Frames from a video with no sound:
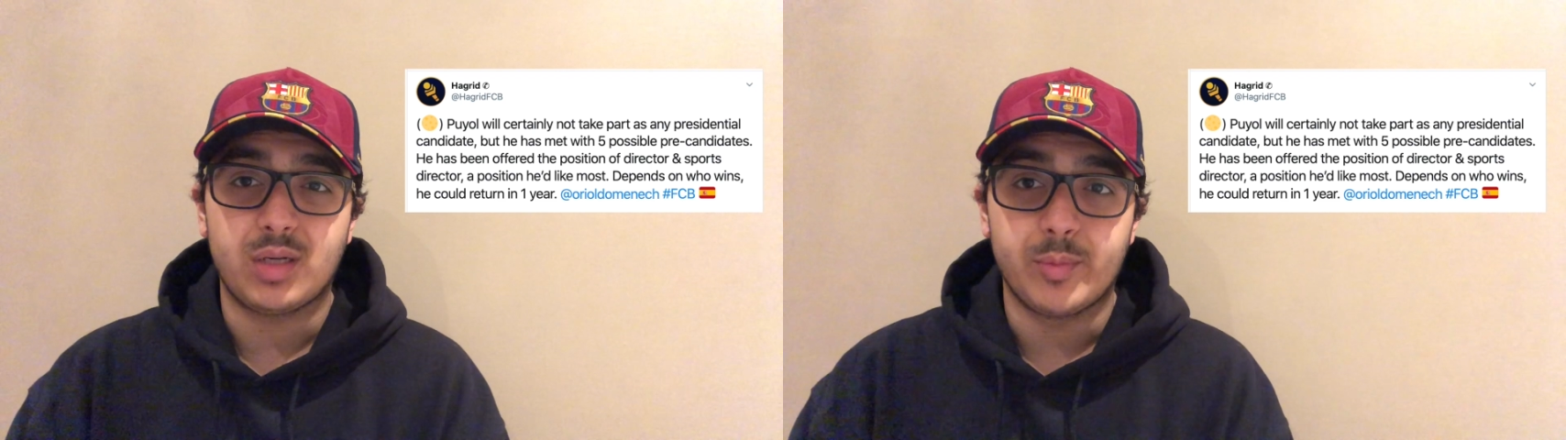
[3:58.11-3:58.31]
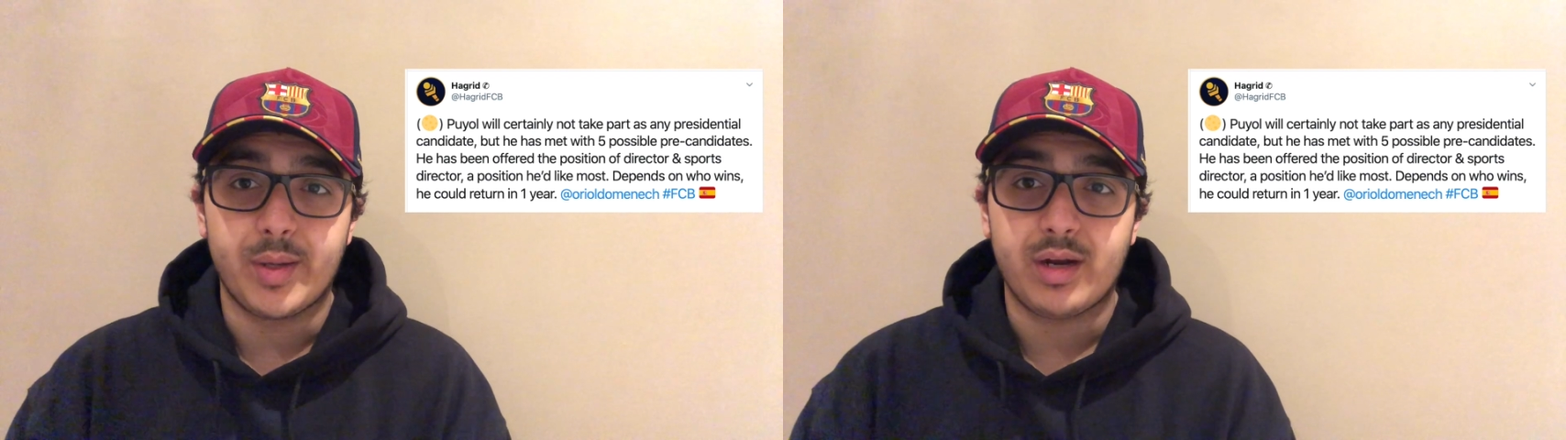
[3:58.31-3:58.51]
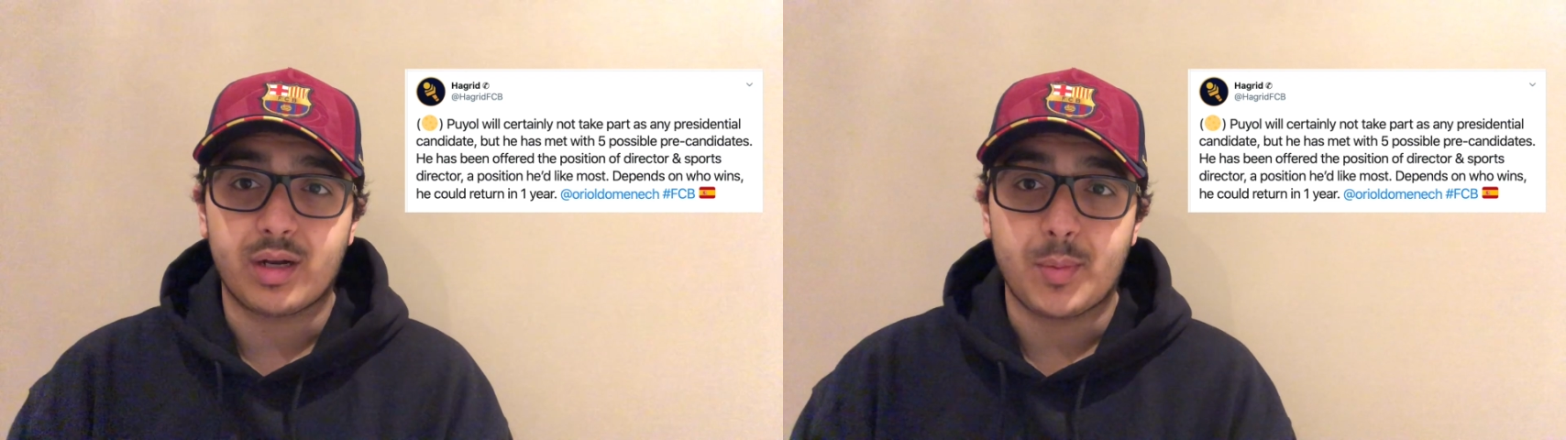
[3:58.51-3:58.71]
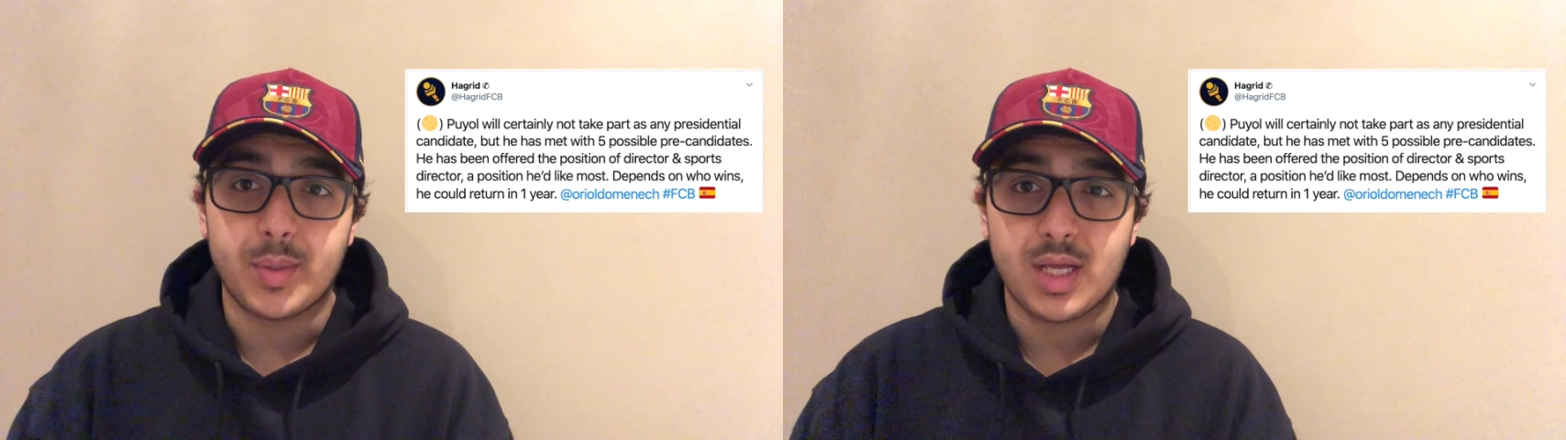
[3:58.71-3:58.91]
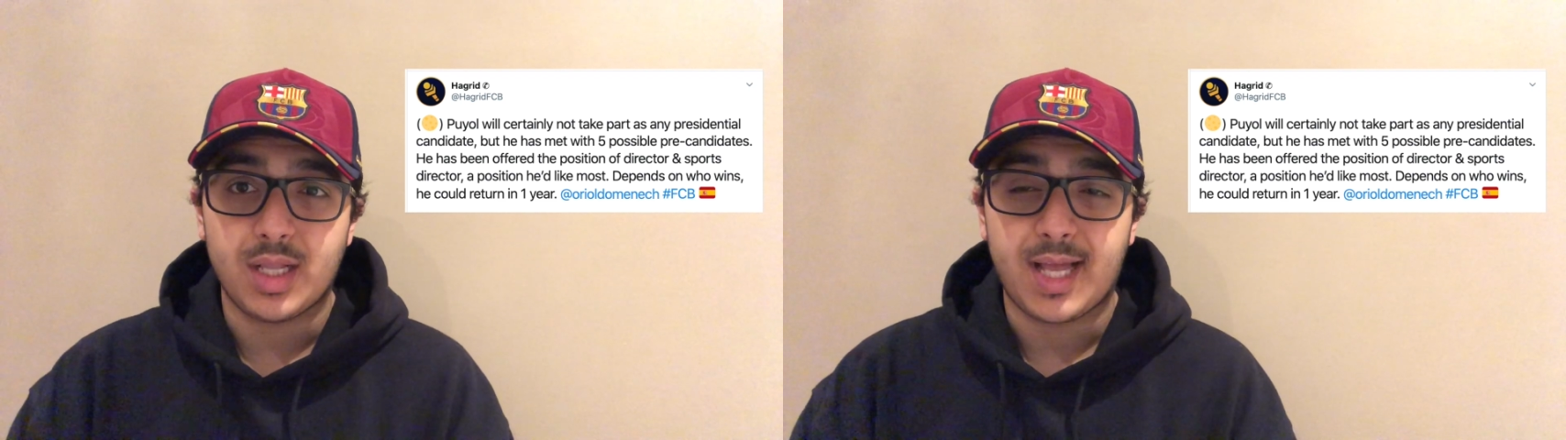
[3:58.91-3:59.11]
over by Eric
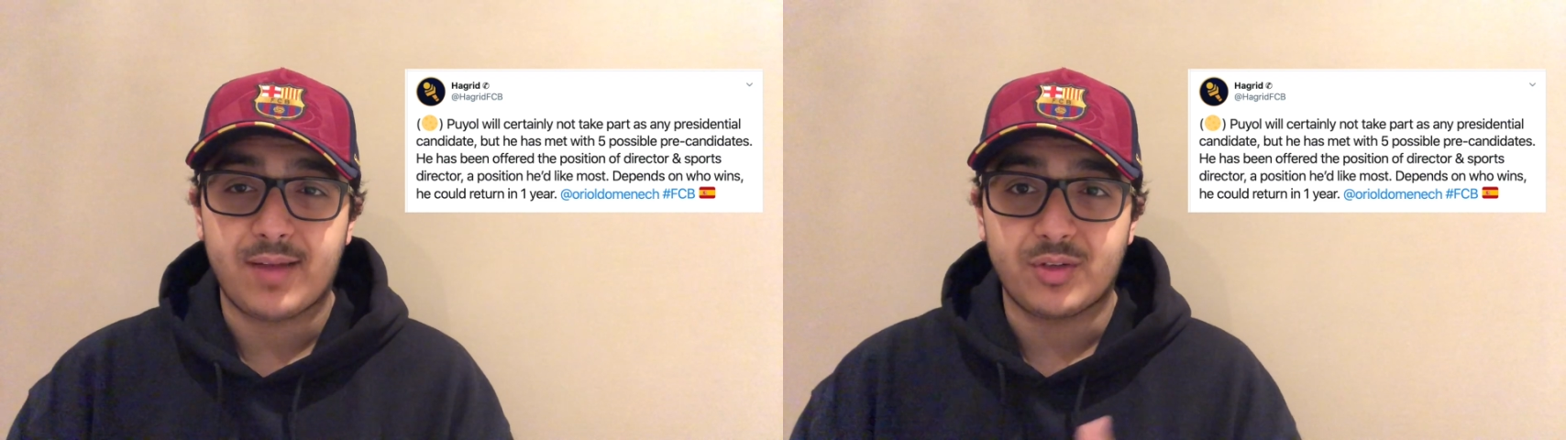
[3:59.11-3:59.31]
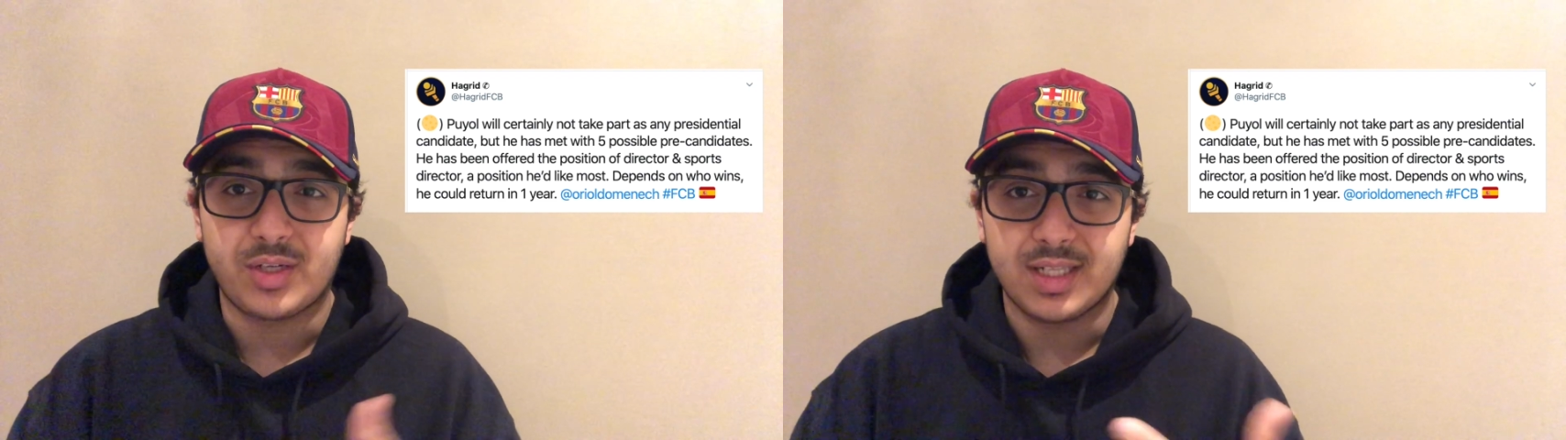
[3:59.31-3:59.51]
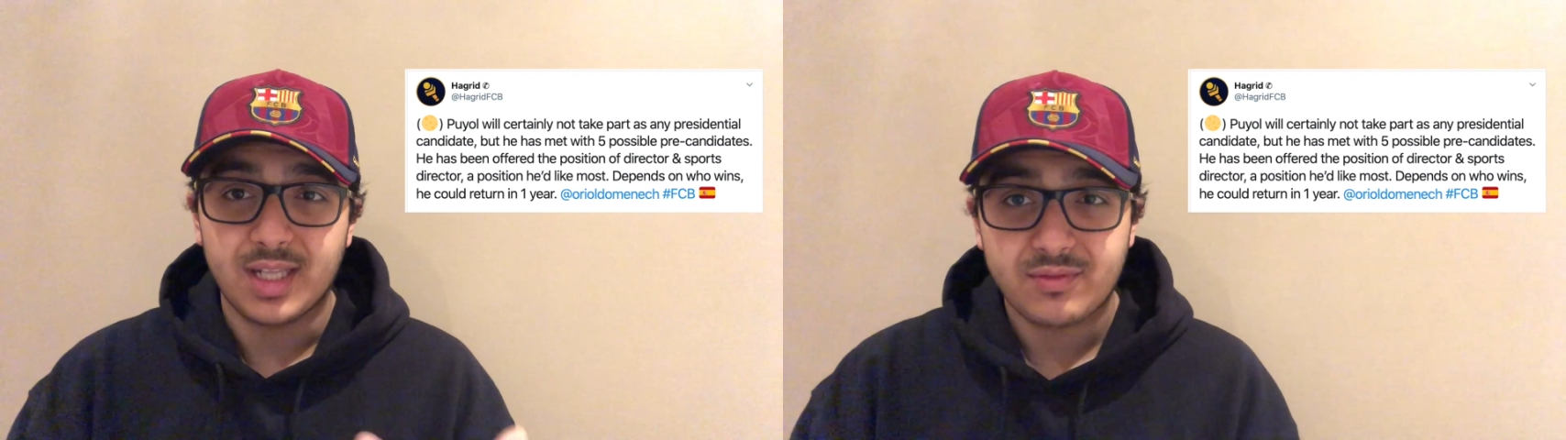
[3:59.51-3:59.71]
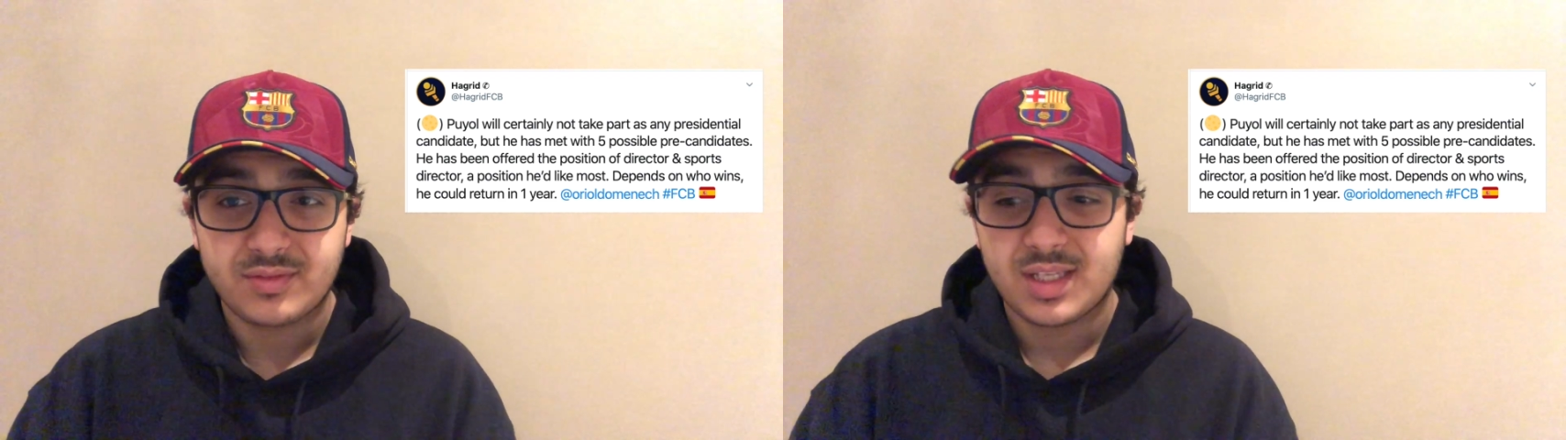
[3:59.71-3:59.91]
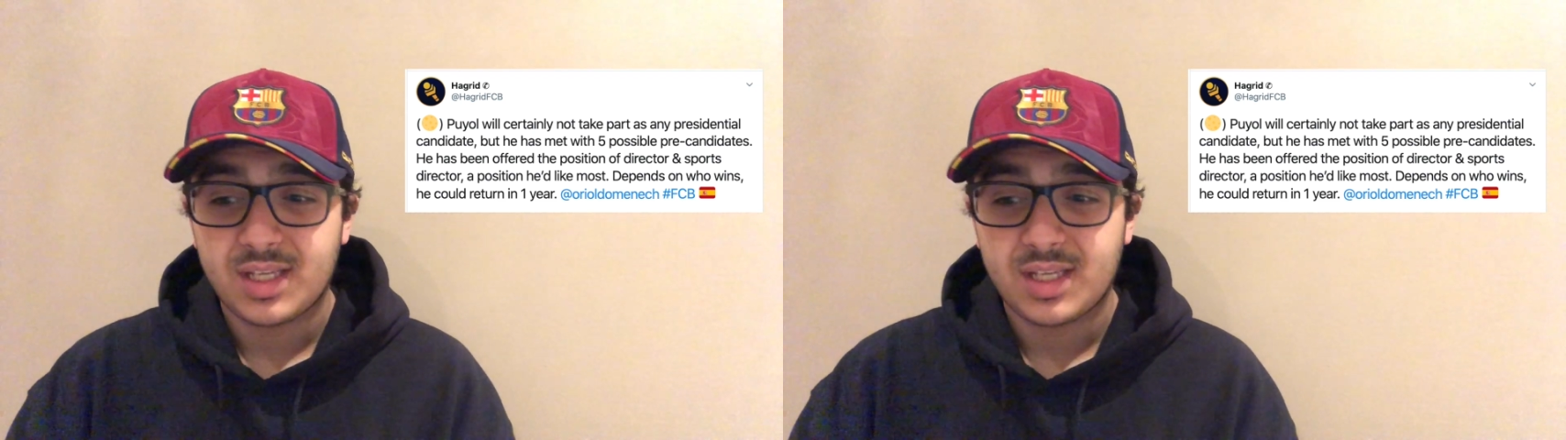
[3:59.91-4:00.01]
Abidal after he left.